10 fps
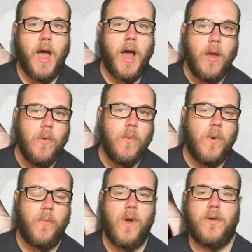Hello
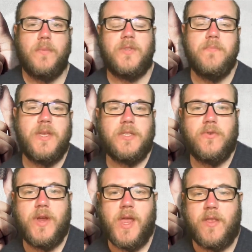and welcome to
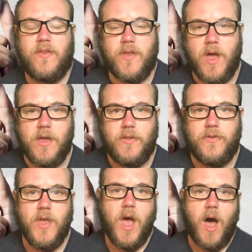Mystery
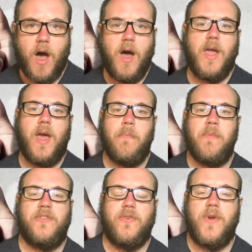Science. I am
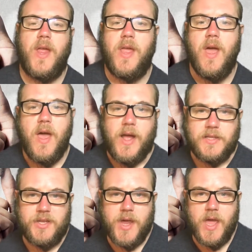Mr. E and
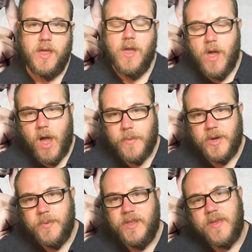today I'm going
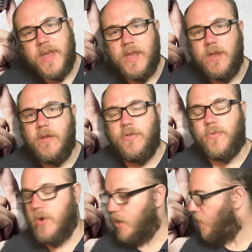to be taking you
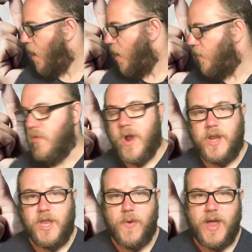through
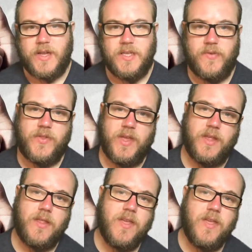radioactivity.